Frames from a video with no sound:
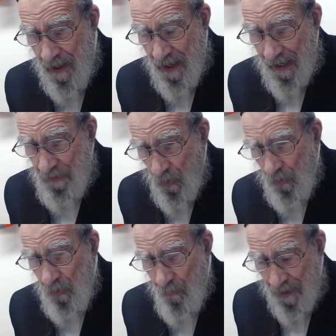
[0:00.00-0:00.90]
And the
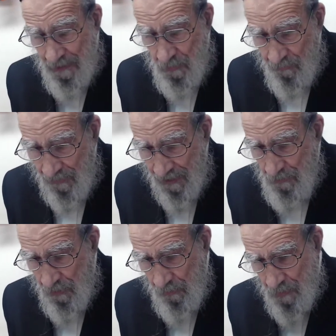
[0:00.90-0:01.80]
only way to relate
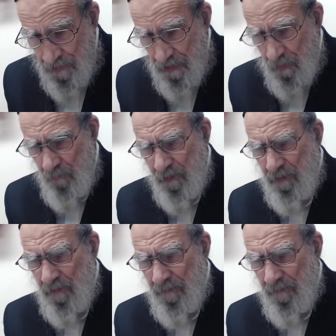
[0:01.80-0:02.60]
to Elokus is to be